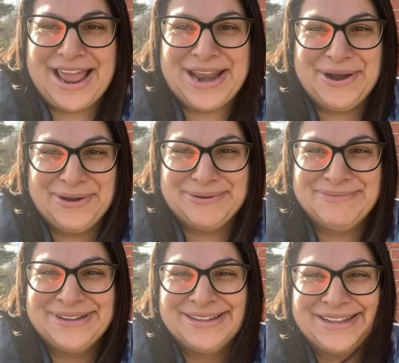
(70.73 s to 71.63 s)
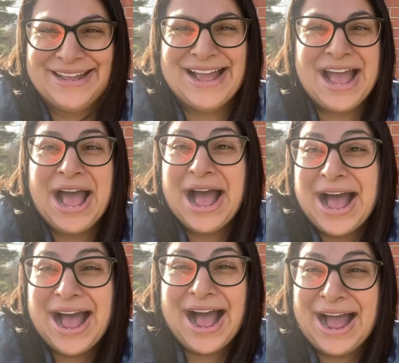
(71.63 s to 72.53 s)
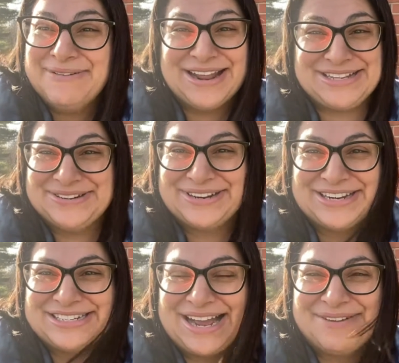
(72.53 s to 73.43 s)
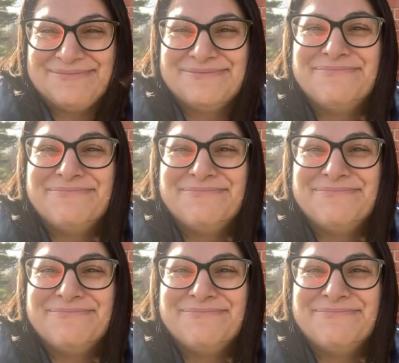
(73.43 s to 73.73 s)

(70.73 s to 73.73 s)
at home. I'm not doing a good job,